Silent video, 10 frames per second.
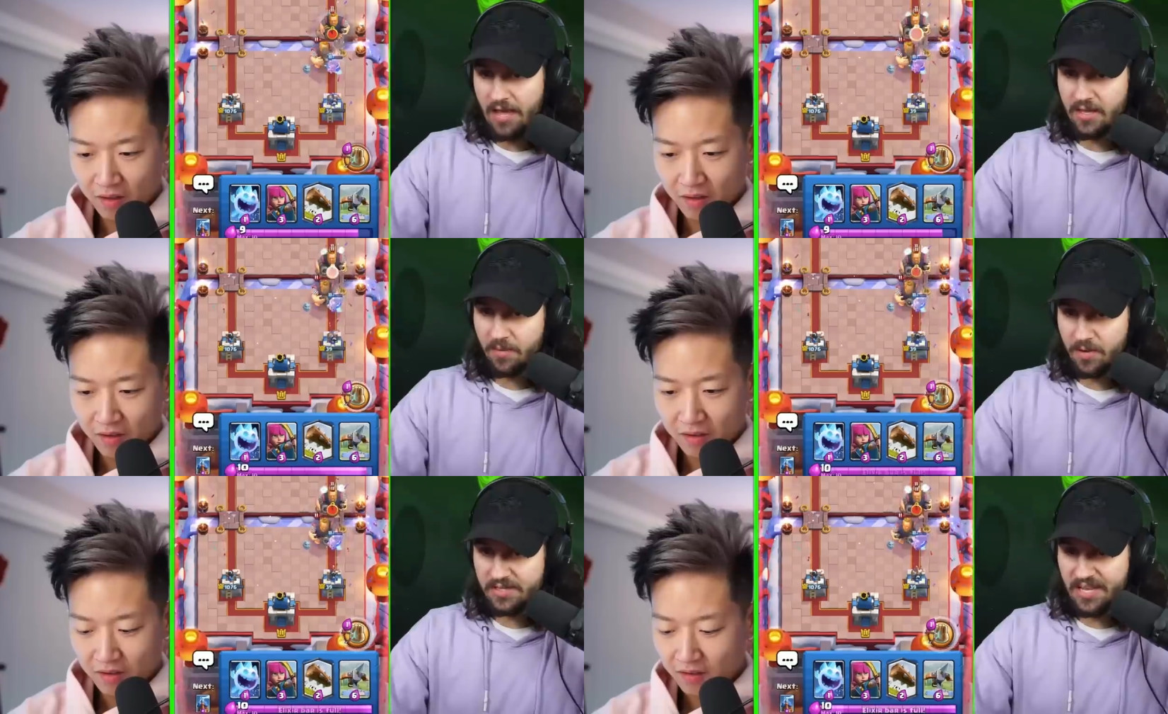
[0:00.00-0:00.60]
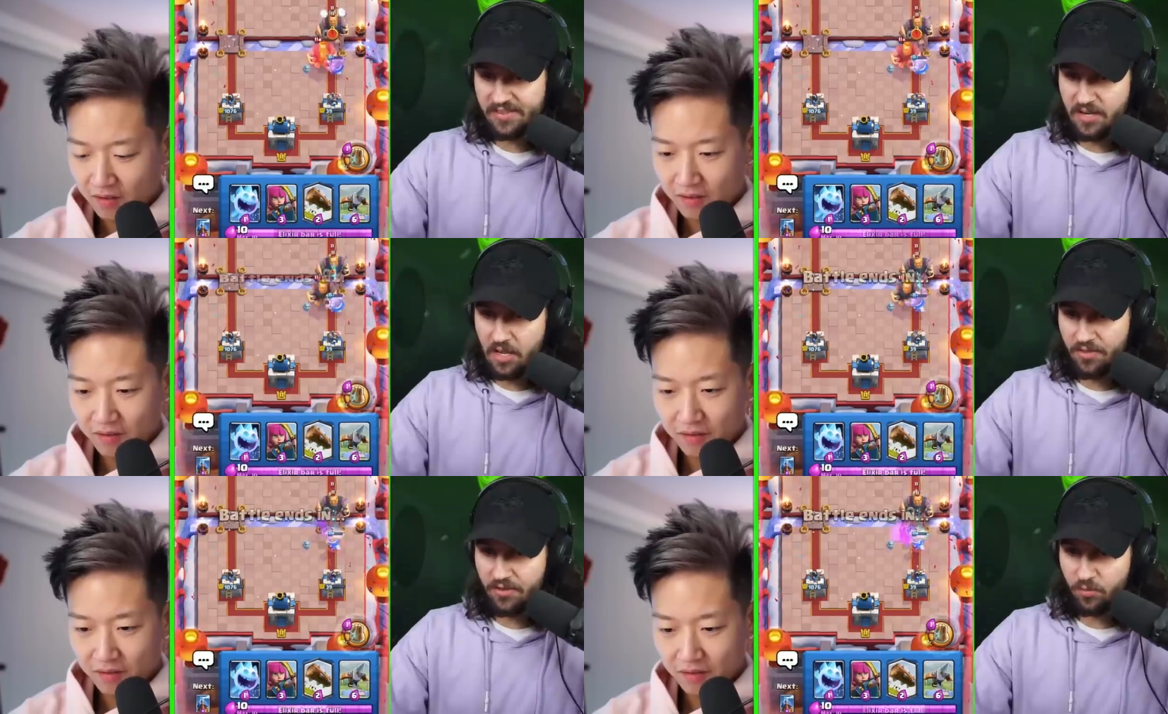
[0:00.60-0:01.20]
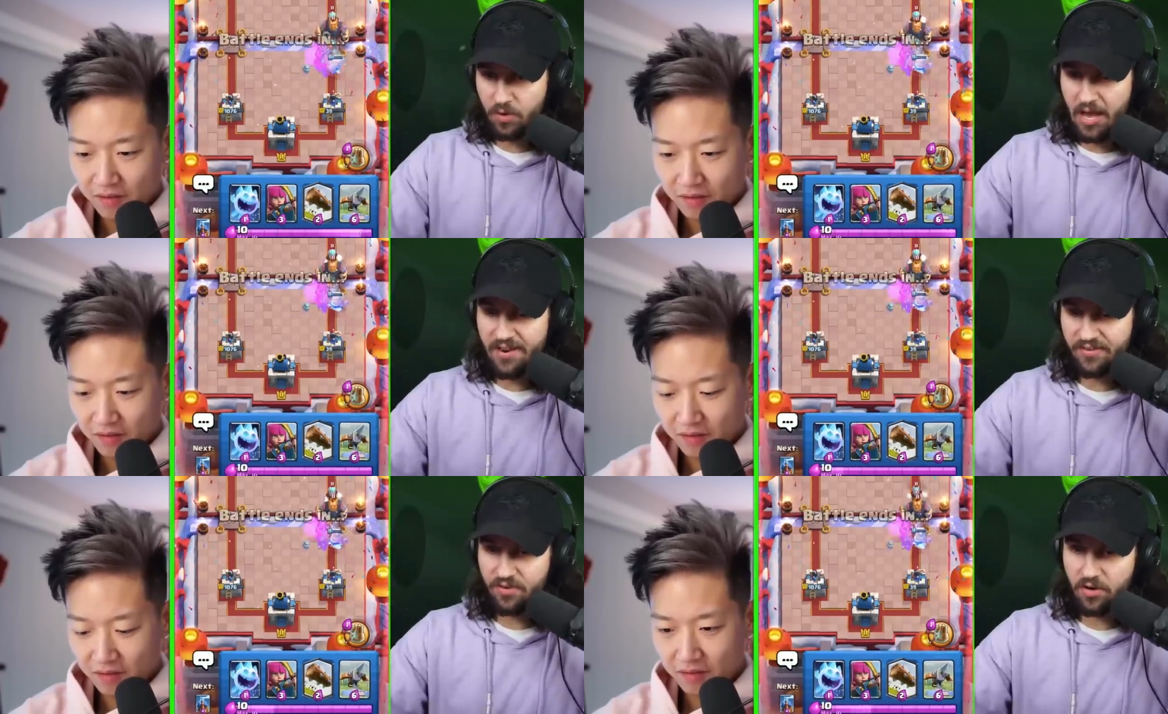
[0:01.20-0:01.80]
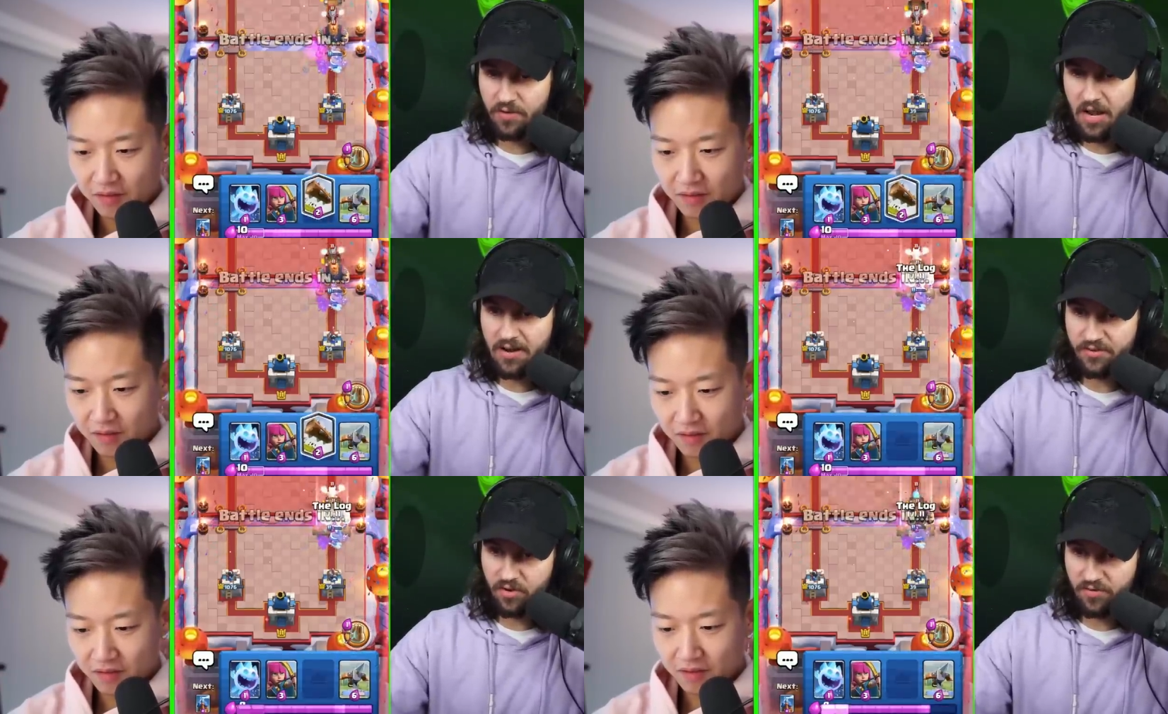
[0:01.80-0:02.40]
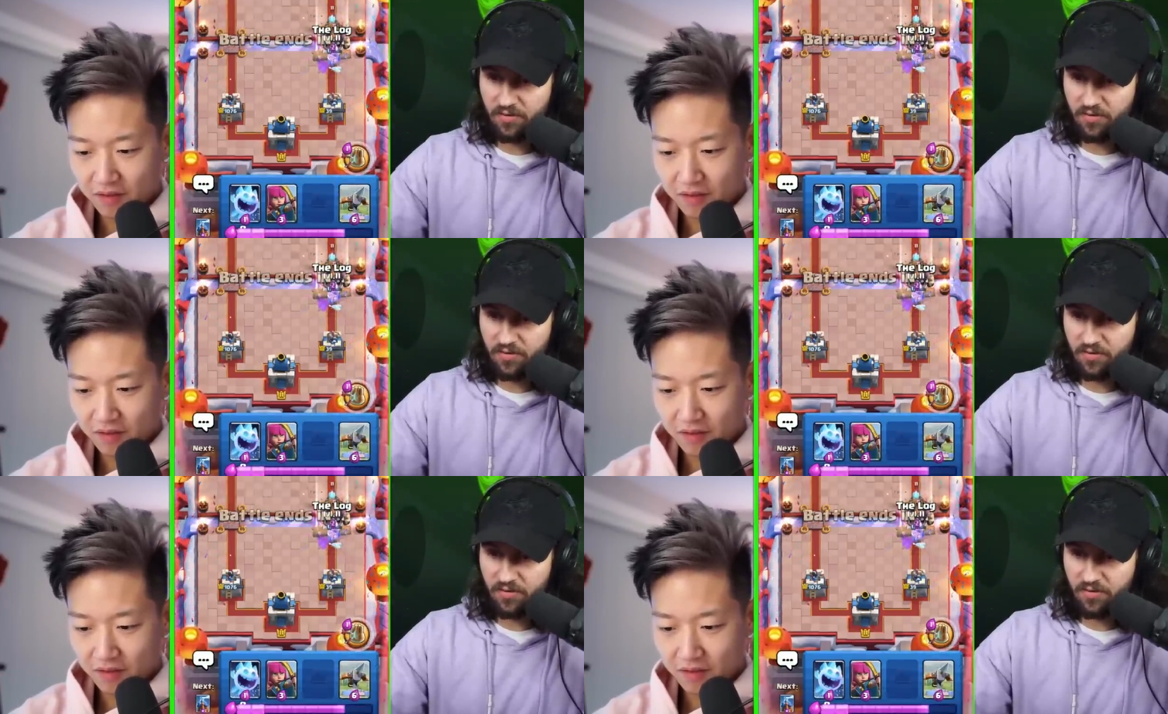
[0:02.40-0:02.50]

Speaker 1: I think I'm going to take the knee on this one. I deserve it. I deserve